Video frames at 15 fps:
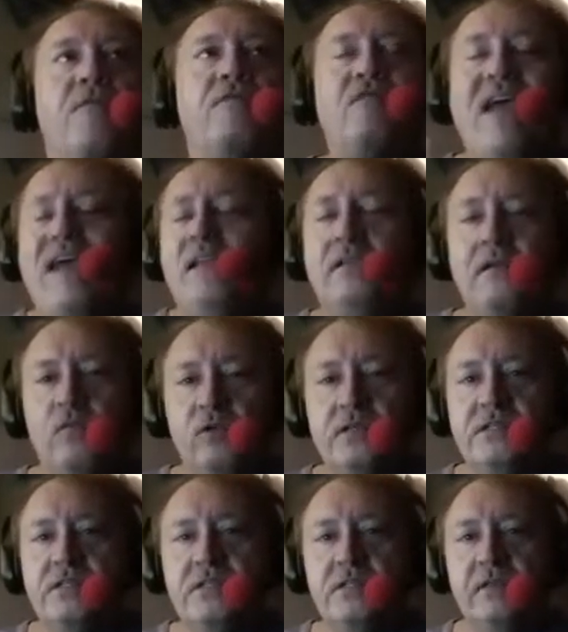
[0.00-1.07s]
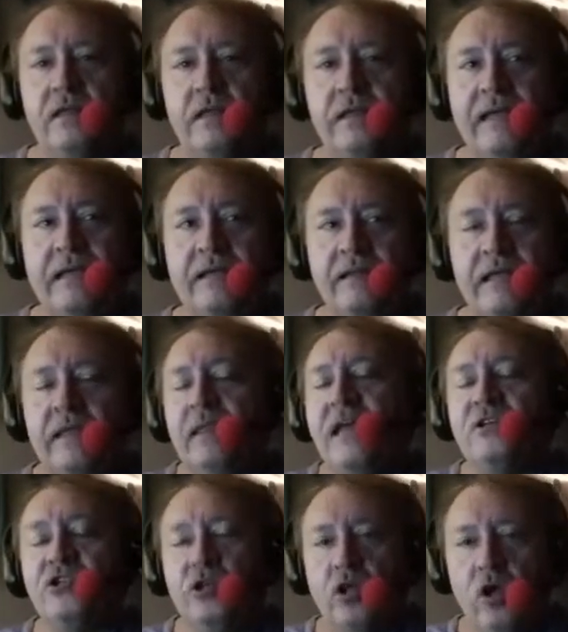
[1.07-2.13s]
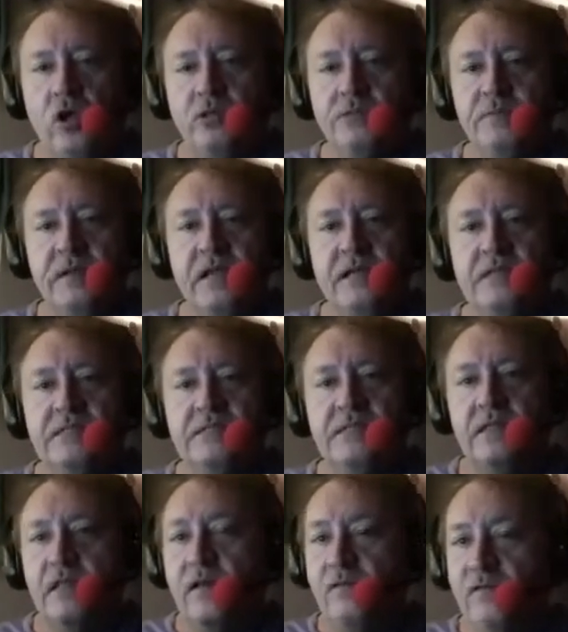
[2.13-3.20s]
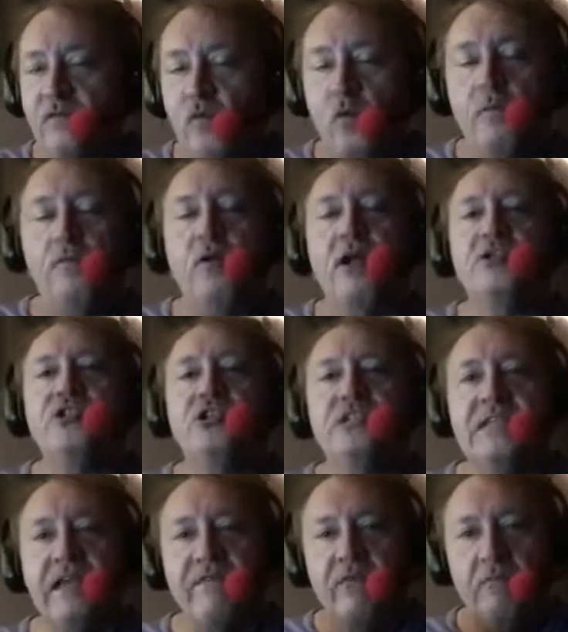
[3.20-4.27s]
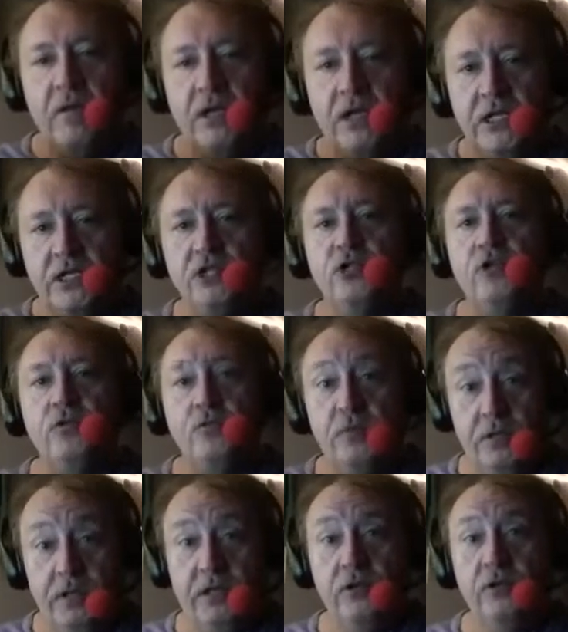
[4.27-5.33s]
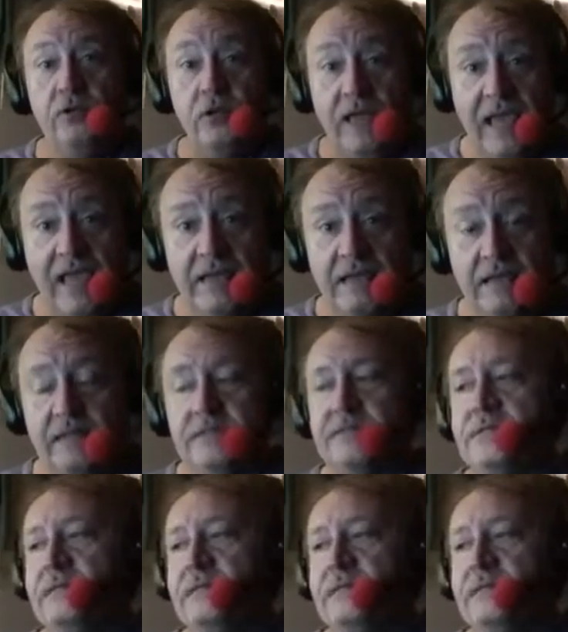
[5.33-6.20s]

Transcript: That was in the election laws because of corporations giving money to particular candidates.